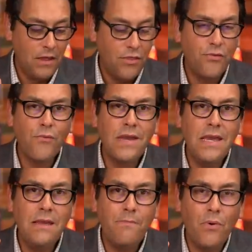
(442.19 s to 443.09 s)

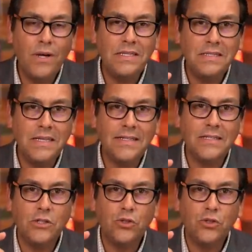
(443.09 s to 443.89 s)
$3.6